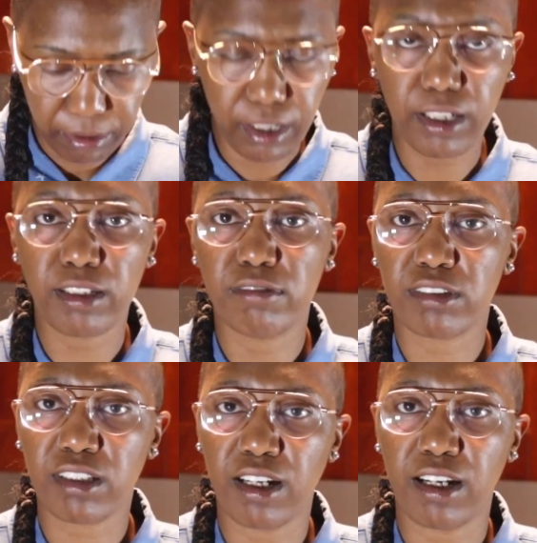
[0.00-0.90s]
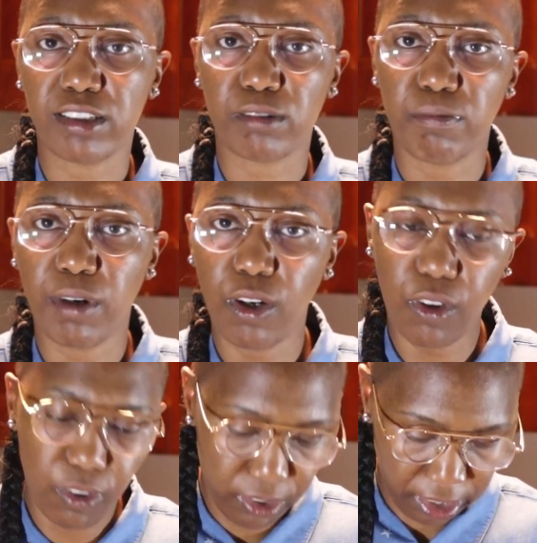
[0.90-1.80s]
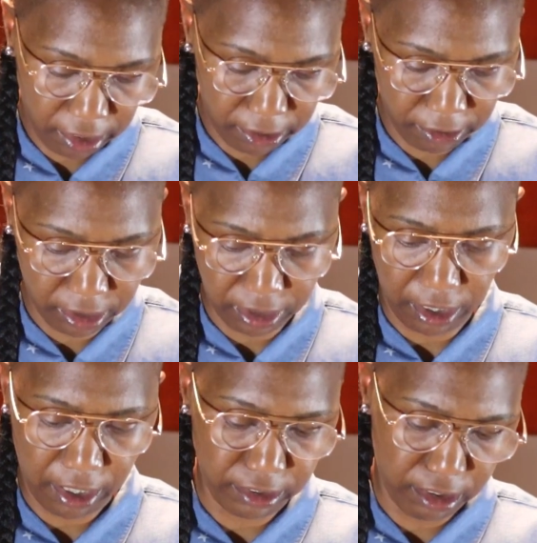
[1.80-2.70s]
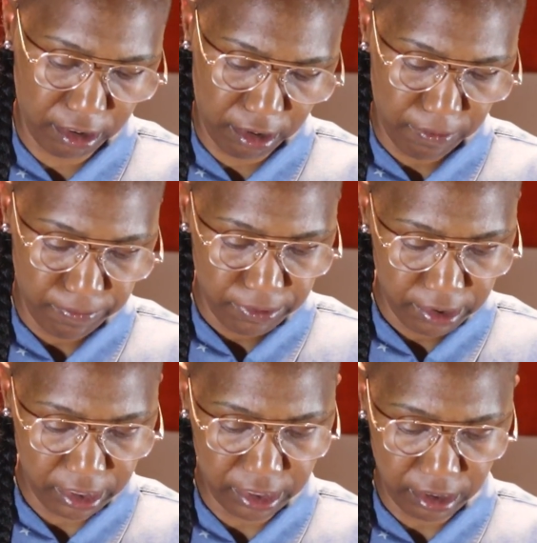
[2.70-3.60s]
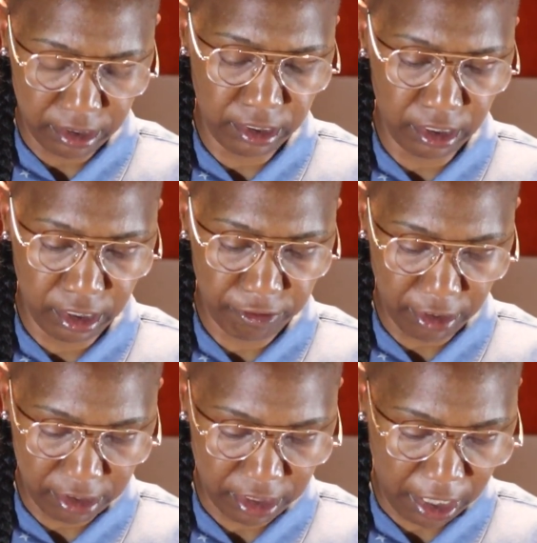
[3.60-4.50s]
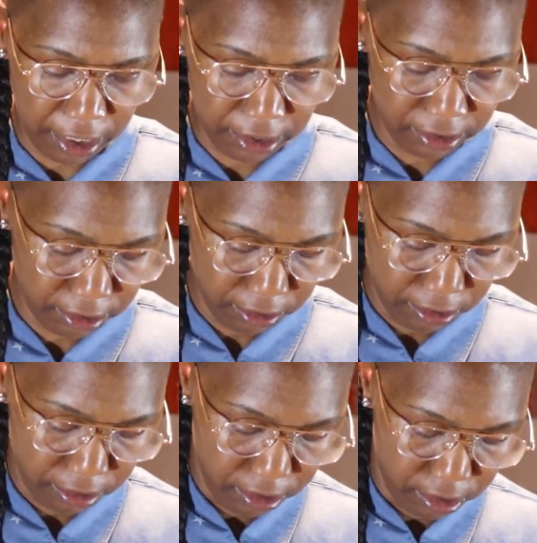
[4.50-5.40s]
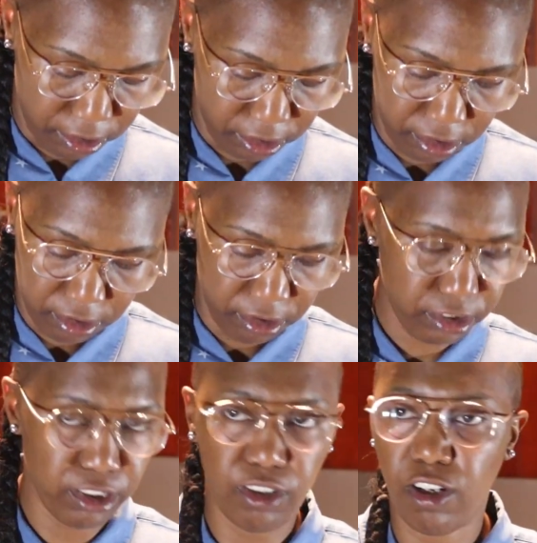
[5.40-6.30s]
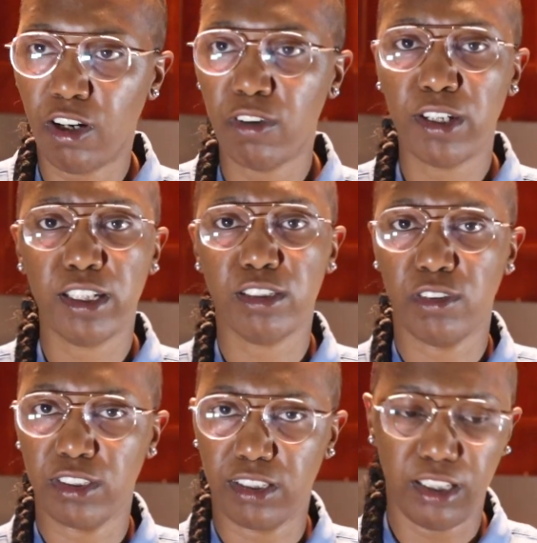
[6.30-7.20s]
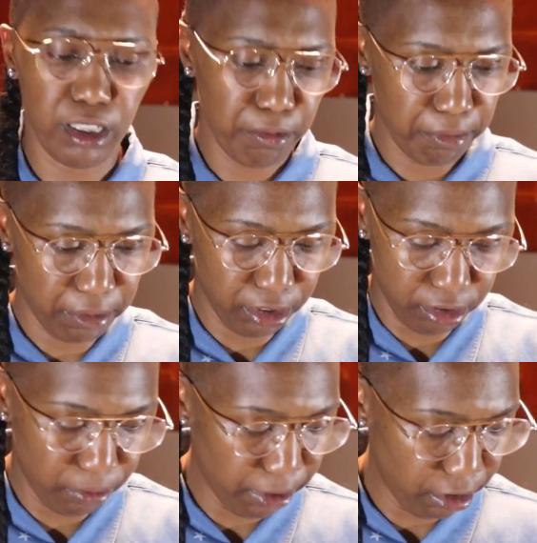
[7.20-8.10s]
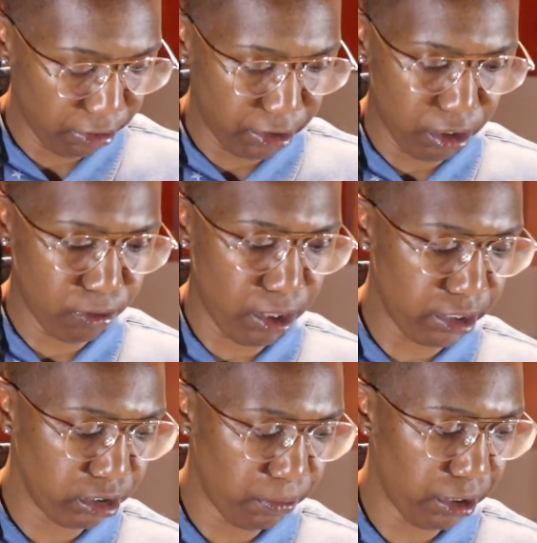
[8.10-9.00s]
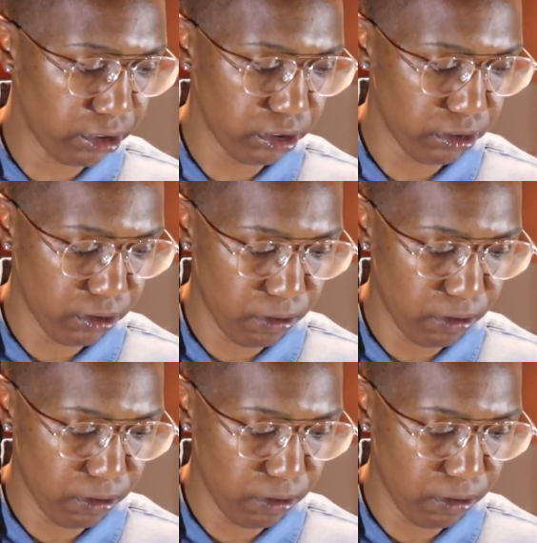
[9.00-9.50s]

plate slash bowl kind of, because it has the lifted sides, still always want to keep a little bit of that white space.